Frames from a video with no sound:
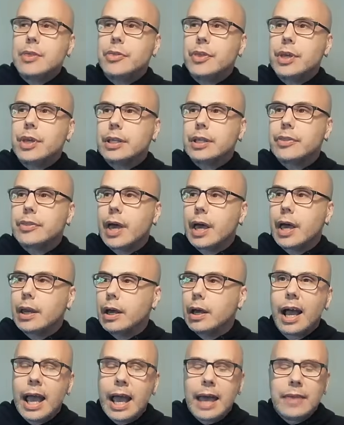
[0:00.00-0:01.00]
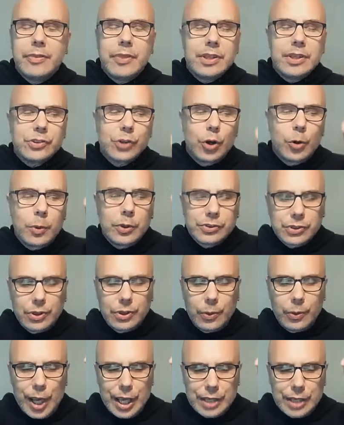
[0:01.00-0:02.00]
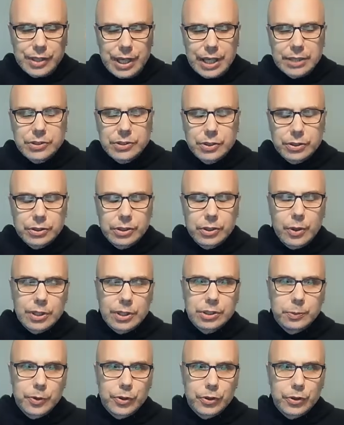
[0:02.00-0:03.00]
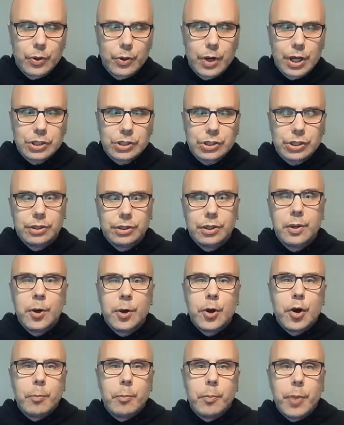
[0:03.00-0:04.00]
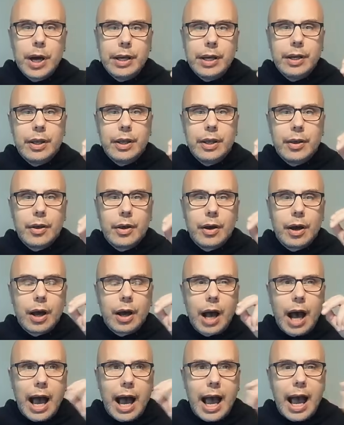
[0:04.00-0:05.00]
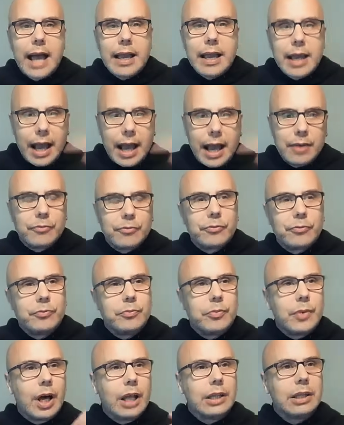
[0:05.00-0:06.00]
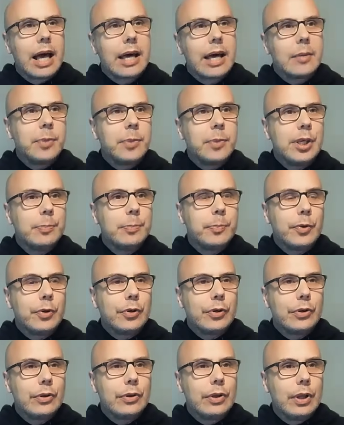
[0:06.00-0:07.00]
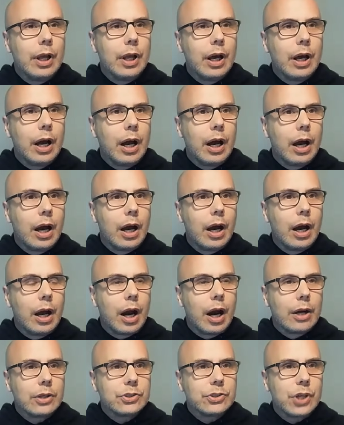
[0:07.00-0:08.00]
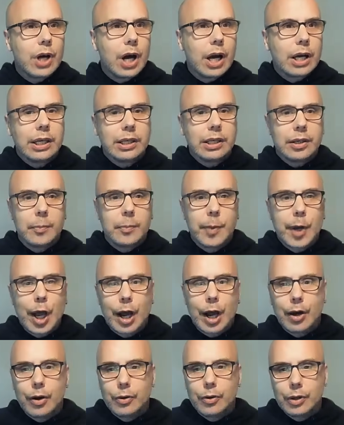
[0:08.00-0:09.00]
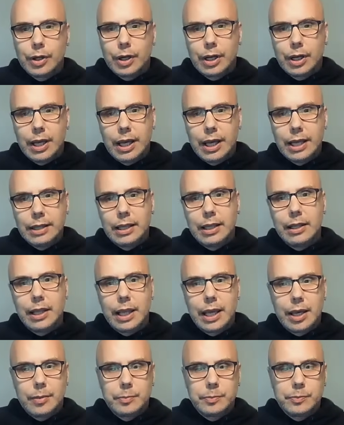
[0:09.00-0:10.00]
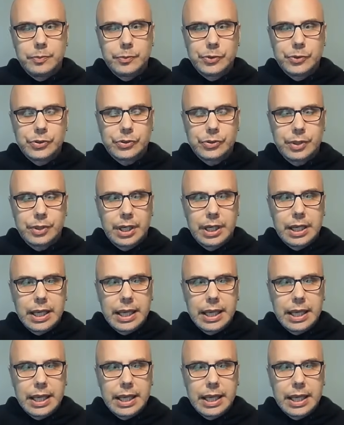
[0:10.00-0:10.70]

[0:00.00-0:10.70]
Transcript: I think that, and this almost in a way is answering a question with a question, but I've a lot of people are talking about LLMs,